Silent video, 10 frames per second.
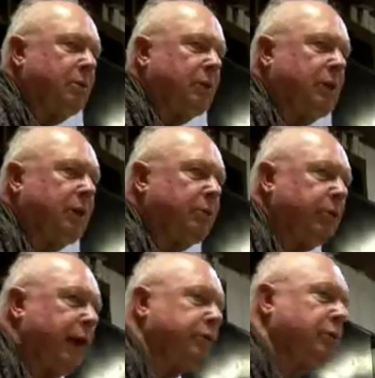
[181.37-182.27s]
with dealing
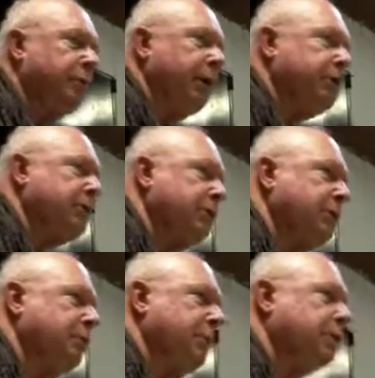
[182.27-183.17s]
with natural
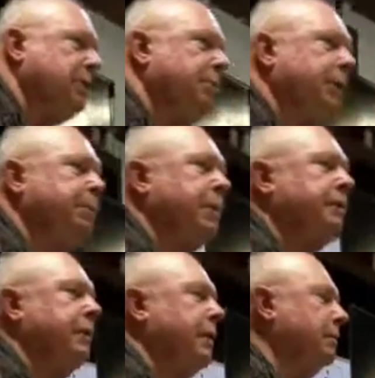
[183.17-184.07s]
medicines amongst the people
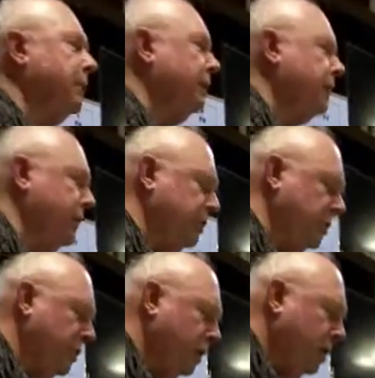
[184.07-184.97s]
living on the plantation.